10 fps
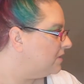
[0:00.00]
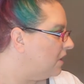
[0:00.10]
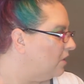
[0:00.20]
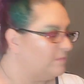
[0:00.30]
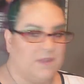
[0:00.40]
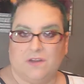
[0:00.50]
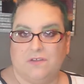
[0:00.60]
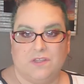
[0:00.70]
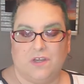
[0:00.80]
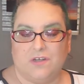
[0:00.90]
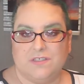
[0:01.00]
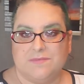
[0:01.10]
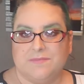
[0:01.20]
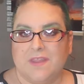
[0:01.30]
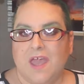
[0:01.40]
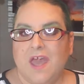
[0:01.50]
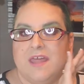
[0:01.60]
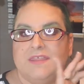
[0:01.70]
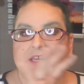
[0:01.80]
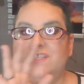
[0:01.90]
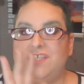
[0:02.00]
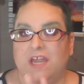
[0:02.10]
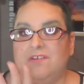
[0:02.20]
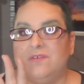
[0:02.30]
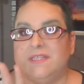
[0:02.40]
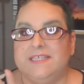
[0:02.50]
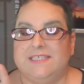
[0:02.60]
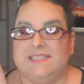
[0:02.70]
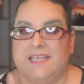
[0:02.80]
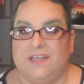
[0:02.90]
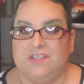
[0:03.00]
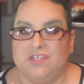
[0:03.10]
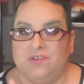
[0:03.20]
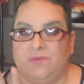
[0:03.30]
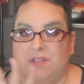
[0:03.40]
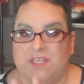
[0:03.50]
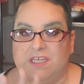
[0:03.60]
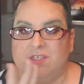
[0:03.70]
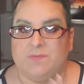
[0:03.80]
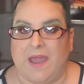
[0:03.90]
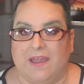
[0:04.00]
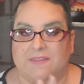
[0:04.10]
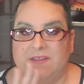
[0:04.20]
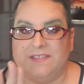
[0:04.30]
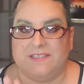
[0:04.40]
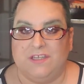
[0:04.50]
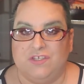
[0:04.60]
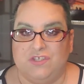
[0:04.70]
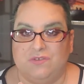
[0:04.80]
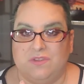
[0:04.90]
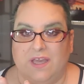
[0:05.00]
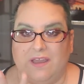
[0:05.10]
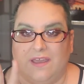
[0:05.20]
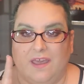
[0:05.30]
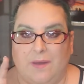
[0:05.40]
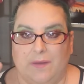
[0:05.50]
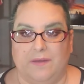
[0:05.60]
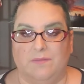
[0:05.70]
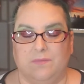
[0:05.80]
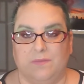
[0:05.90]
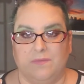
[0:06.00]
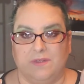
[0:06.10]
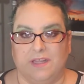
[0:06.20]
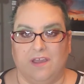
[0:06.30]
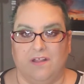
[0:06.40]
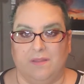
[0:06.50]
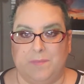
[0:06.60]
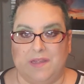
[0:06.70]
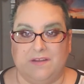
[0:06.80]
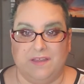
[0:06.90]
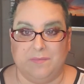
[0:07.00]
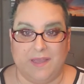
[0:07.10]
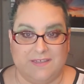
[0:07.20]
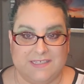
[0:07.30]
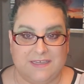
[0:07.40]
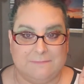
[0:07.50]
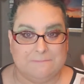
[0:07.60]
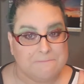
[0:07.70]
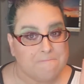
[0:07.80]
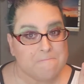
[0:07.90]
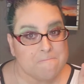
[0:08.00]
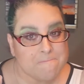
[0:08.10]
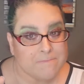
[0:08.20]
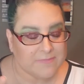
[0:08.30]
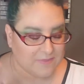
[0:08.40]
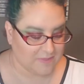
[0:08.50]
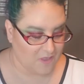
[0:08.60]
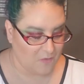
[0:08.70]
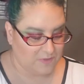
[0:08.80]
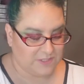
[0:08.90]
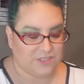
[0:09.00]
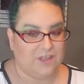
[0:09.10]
Oh, there go the dogs. They generally send you with each pack, they send you like a, what they call a period panty, which